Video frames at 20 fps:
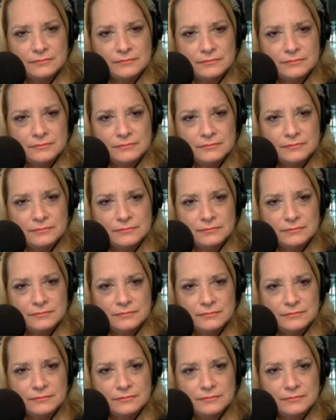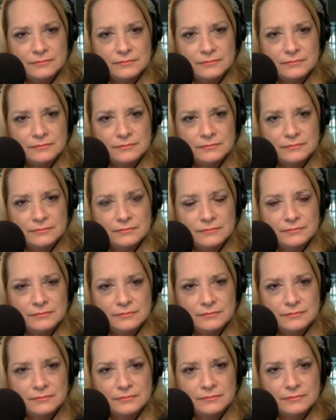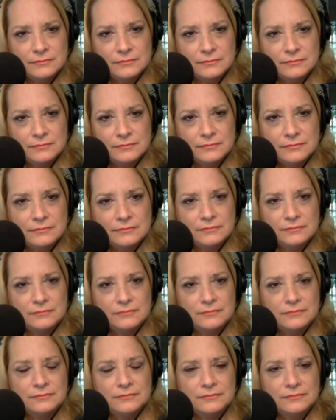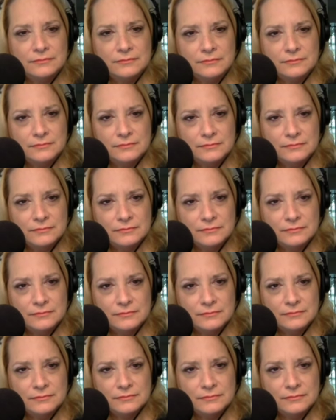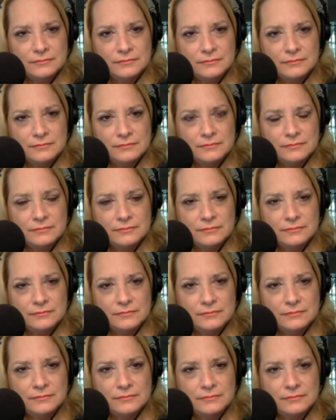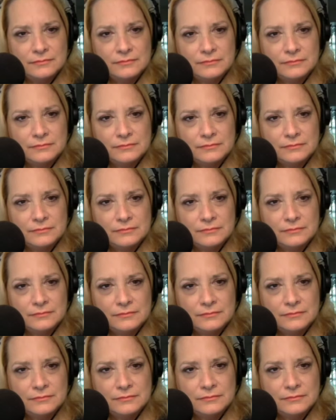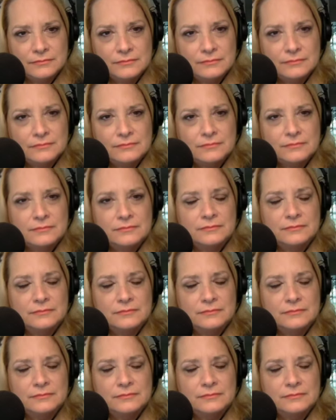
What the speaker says: (not speaking)